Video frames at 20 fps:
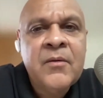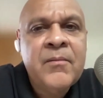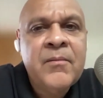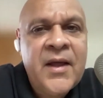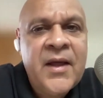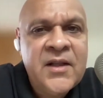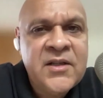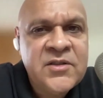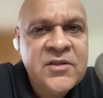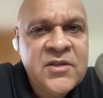
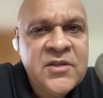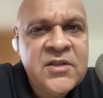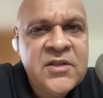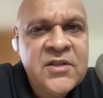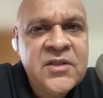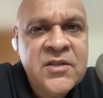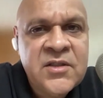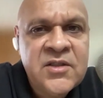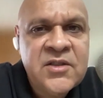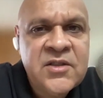manage
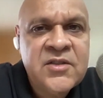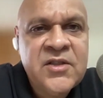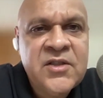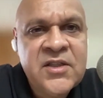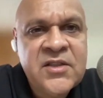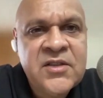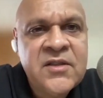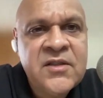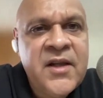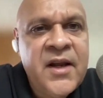this
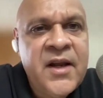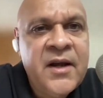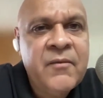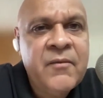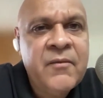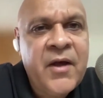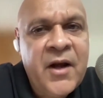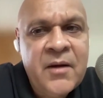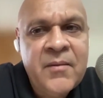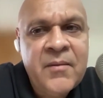stress
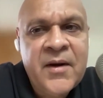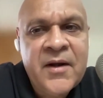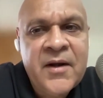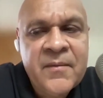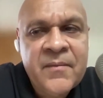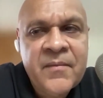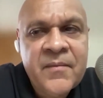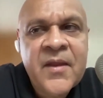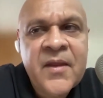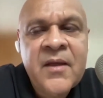
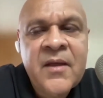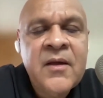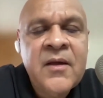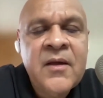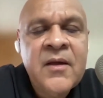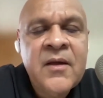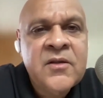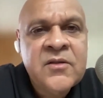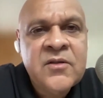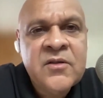environment?
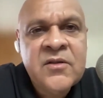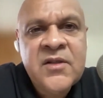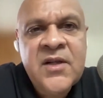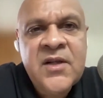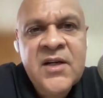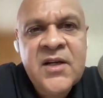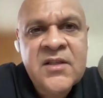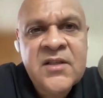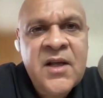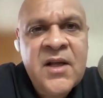So
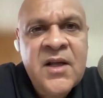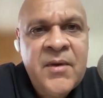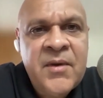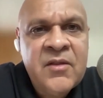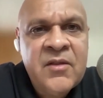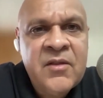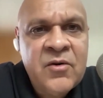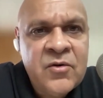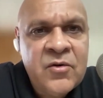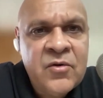that is
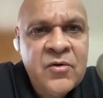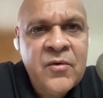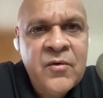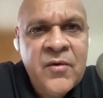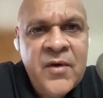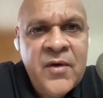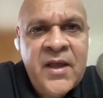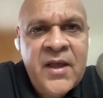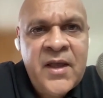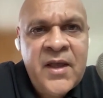coming through
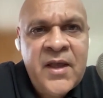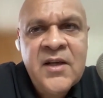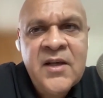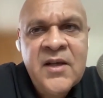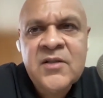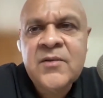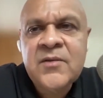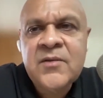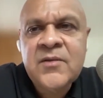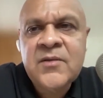two
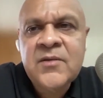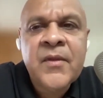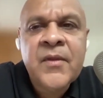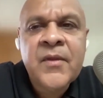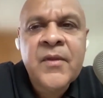areas.